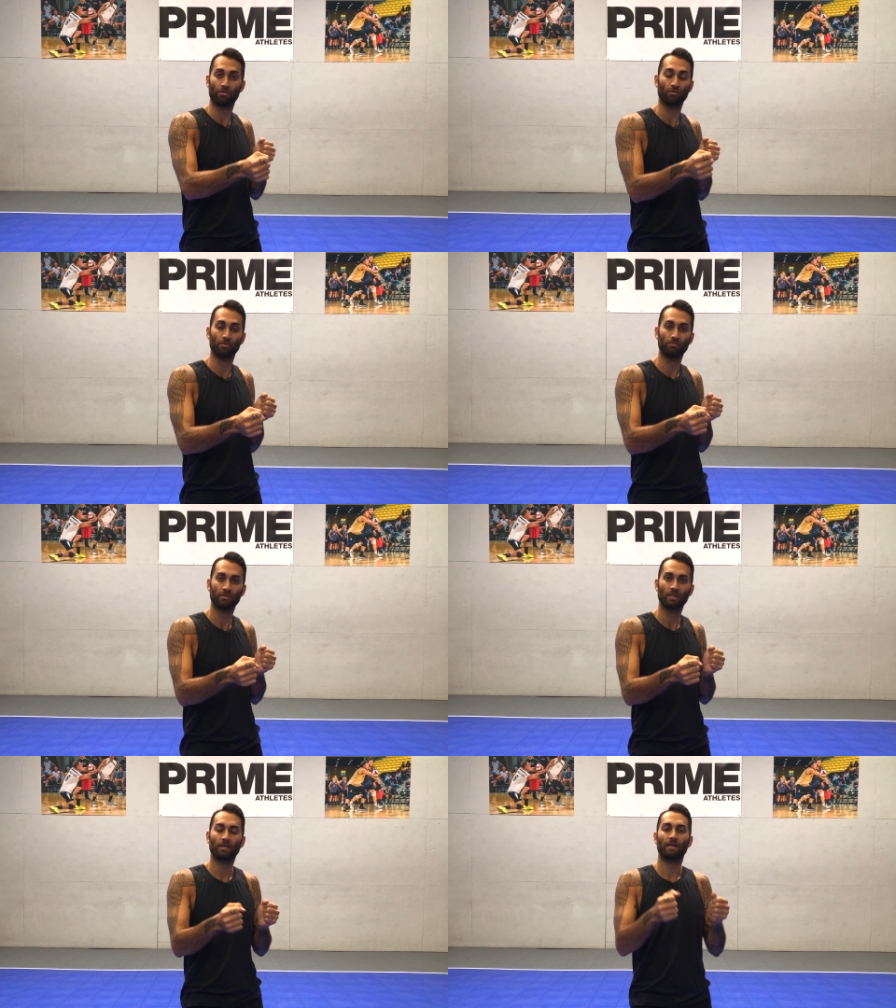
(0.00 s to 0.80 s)
went through.
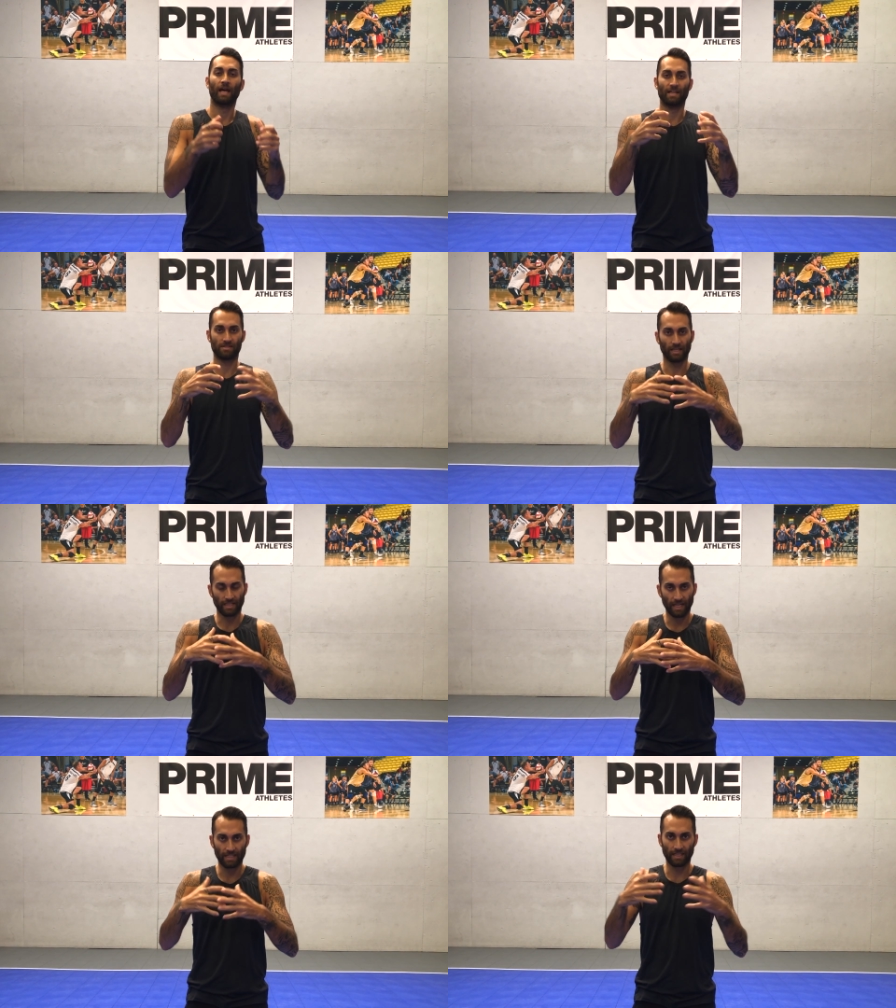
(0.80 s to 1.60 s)
As
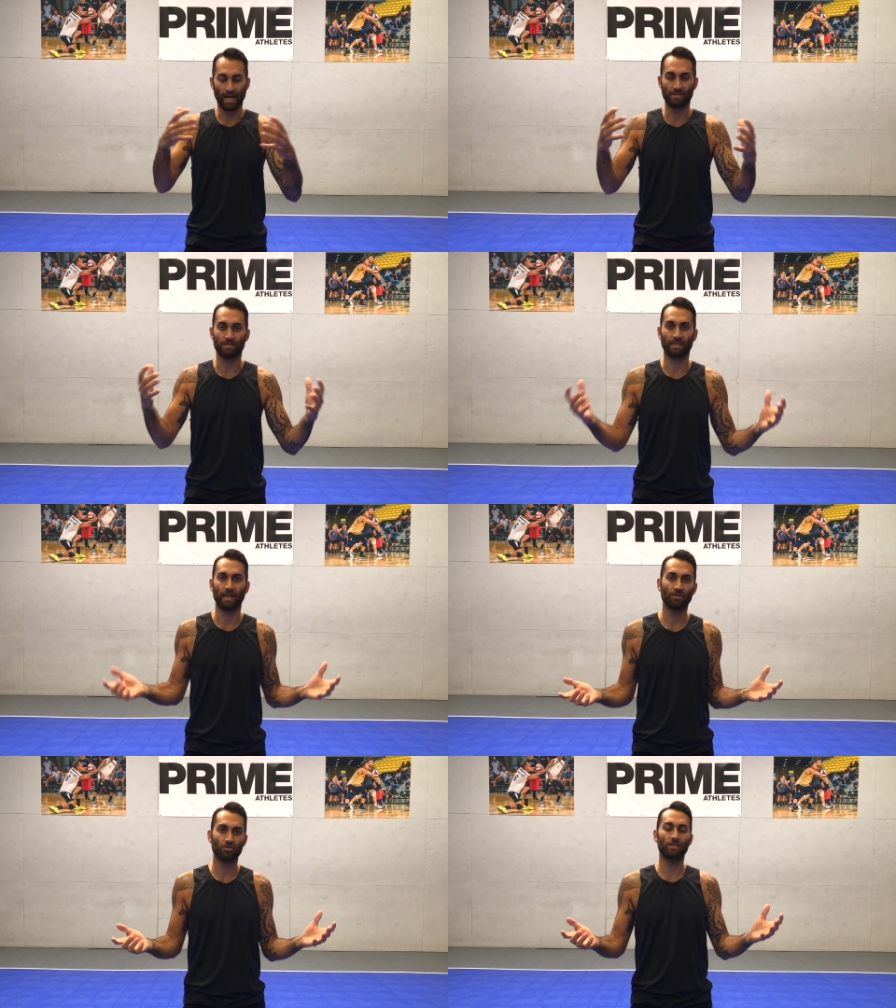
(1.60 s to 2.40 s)
they gain
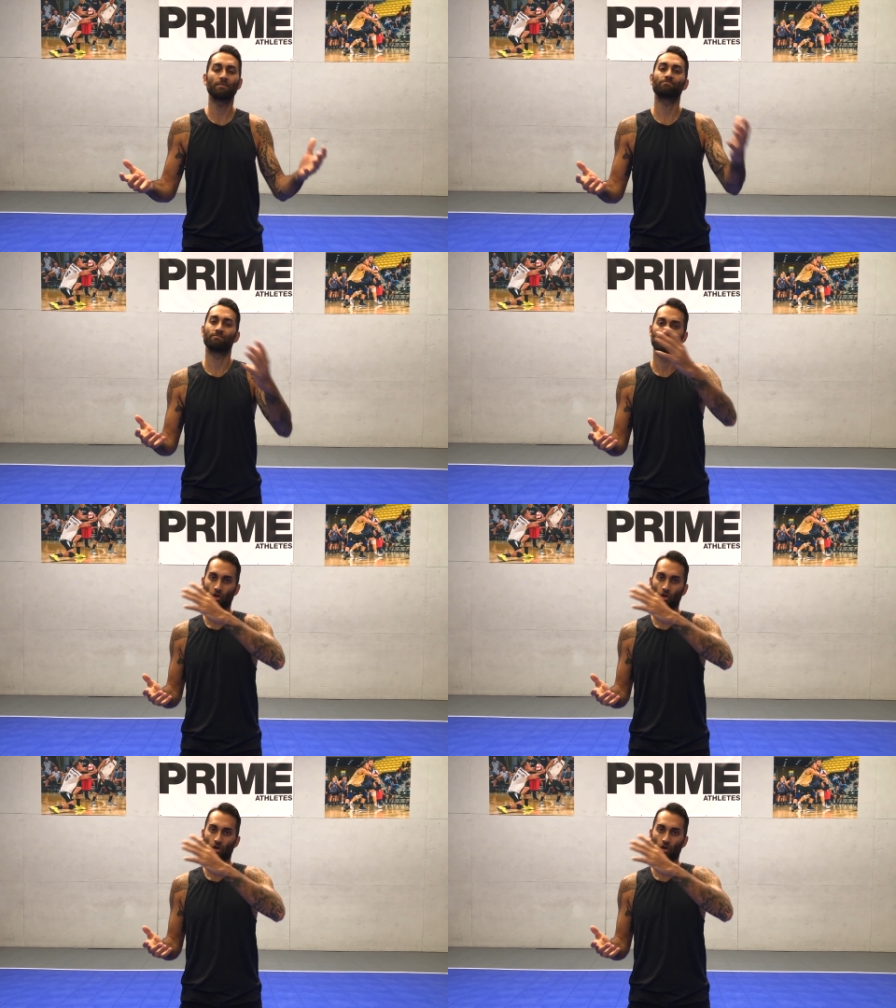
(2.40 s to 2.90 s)
elastic energy,